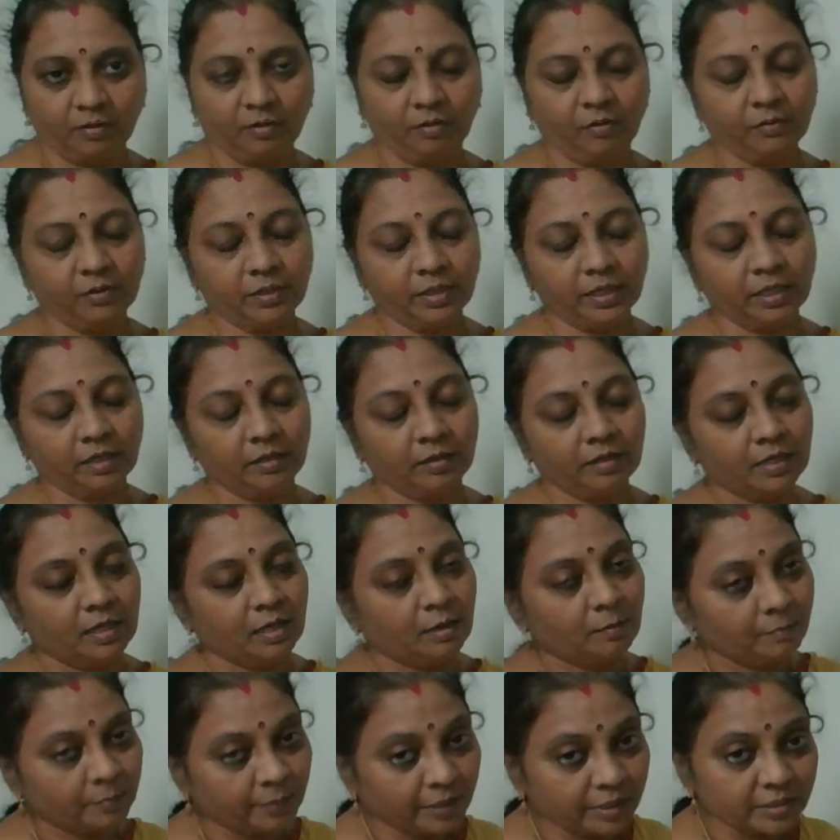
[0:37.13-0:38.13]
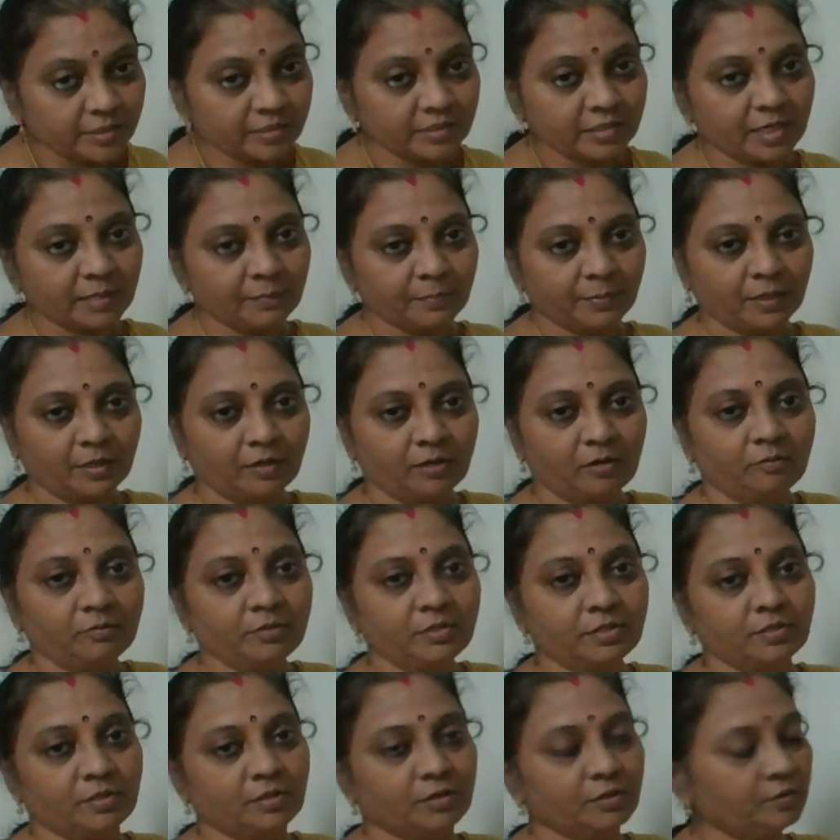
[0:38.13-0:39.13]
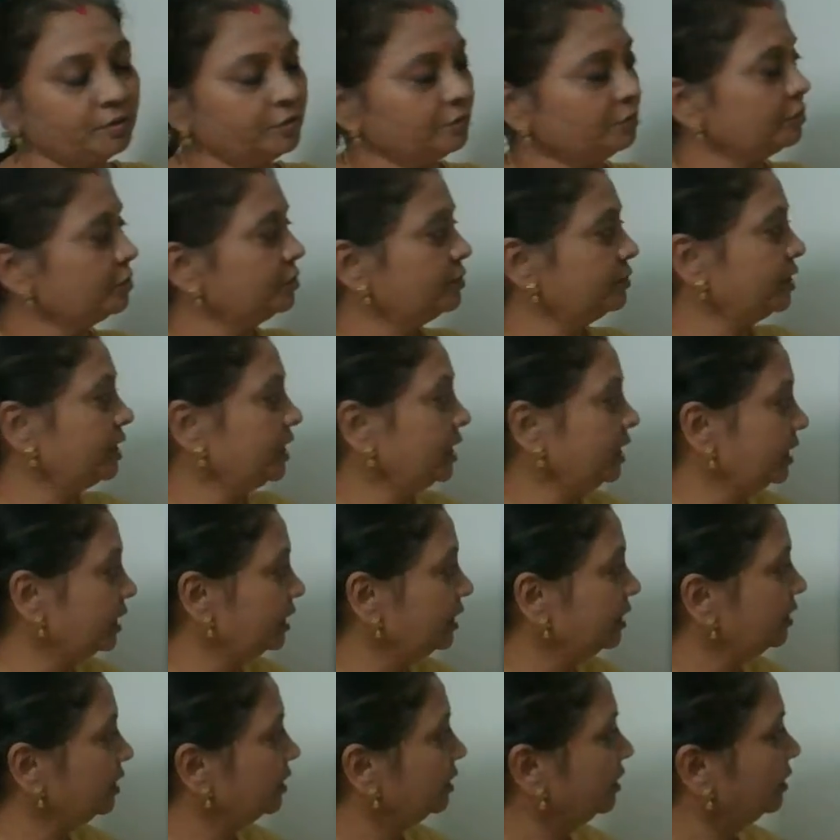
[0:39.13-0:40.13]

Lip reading: Okay, personal pronouns, usually